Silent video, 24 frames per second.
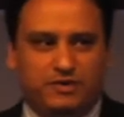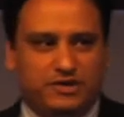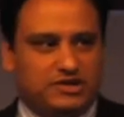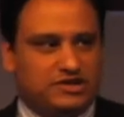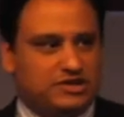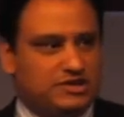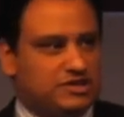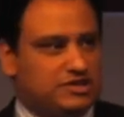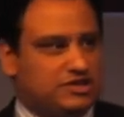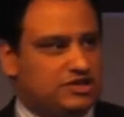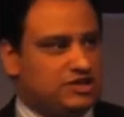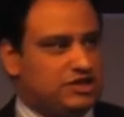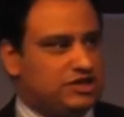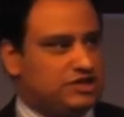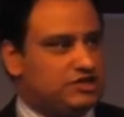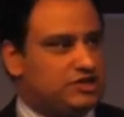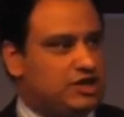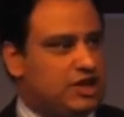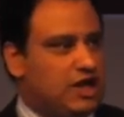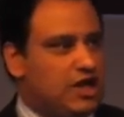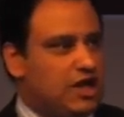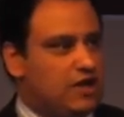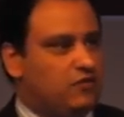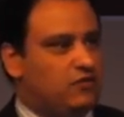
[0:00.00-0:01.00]
of
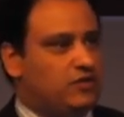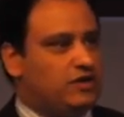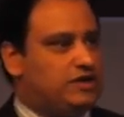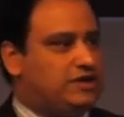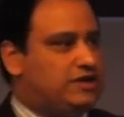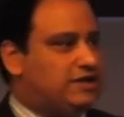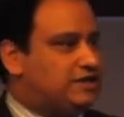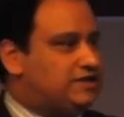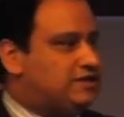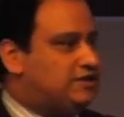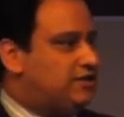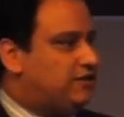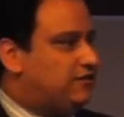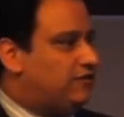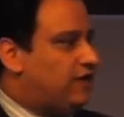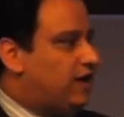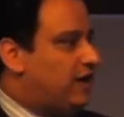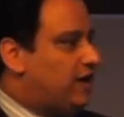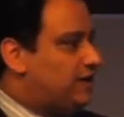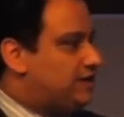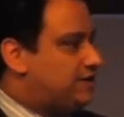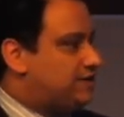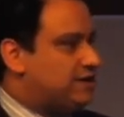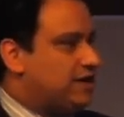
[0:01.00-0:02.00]
businesses with this
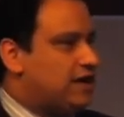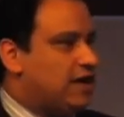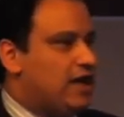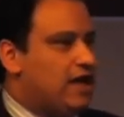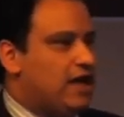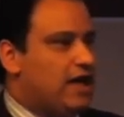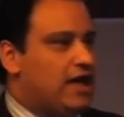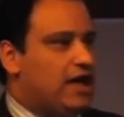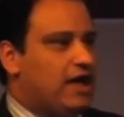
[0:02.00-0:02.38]
device,